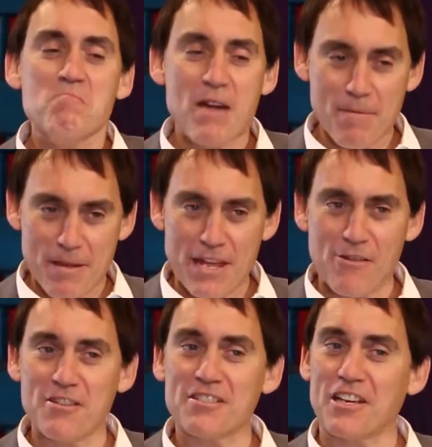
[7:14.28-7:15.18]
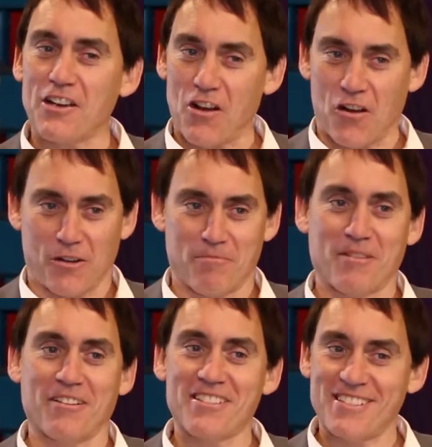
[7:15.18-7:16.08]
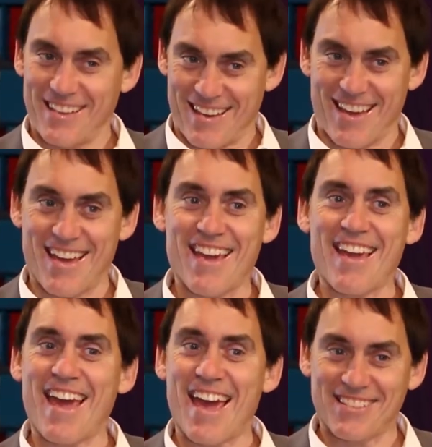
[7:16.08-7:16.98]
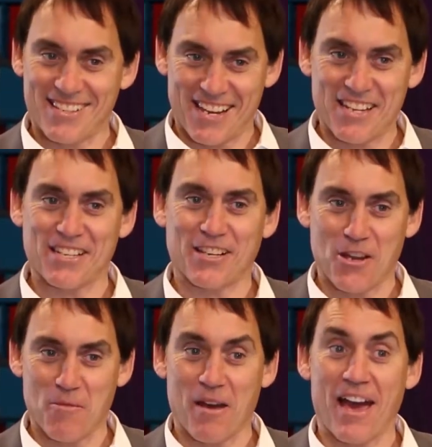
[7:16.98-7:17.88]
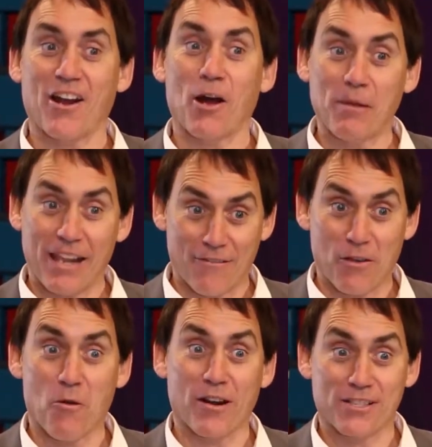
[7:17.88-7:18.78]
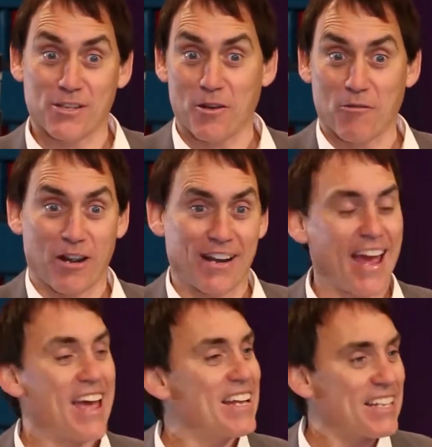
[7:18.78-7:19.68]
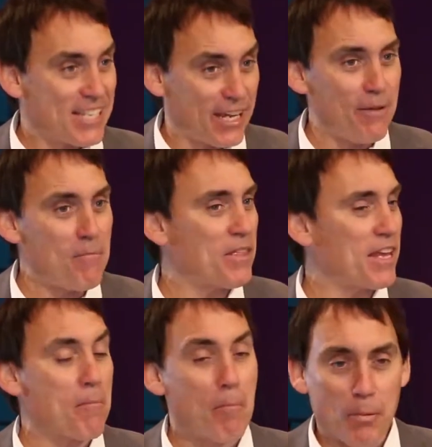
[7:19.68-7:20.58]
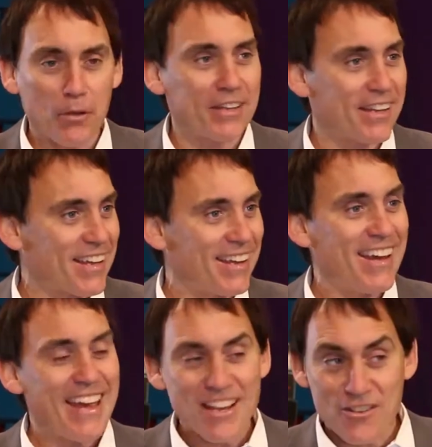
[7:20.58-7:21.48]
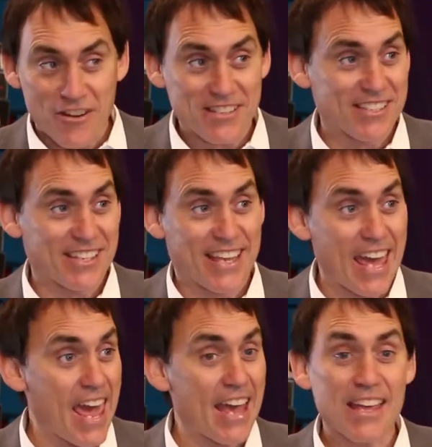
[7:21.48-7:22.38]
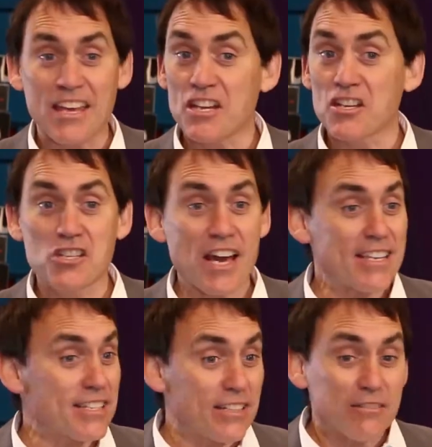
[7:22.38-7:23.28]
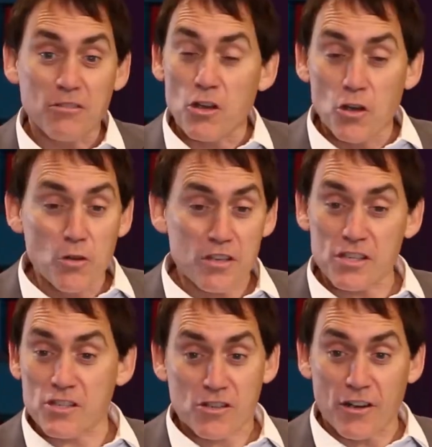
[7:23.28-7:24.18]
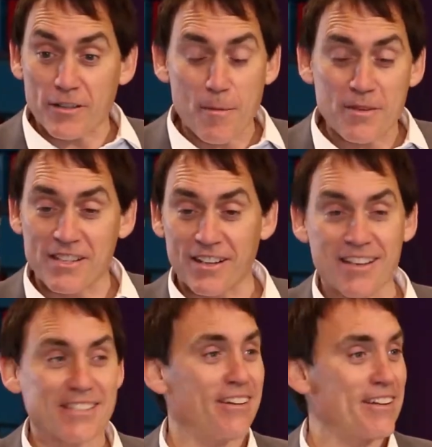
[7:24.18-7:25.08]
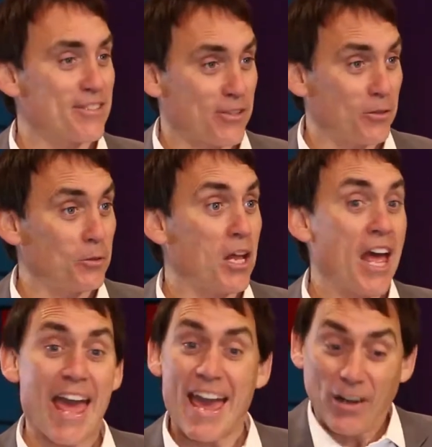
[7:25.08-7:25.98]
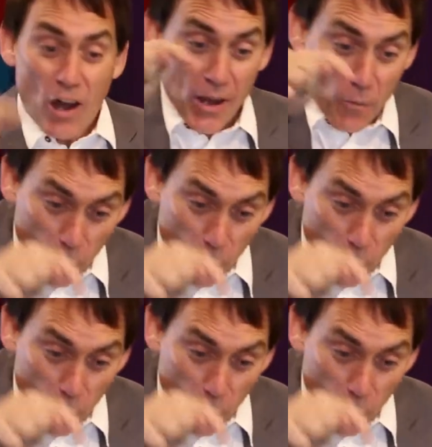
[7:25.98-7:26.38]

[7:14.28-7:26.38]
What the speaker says: maybe there is a God, because he has a sense of humour, and I'm loving what he's doing right now. Tim the bully, dressed as a cat, Jason, who just tried to be Mr. Nice Guy at school, and I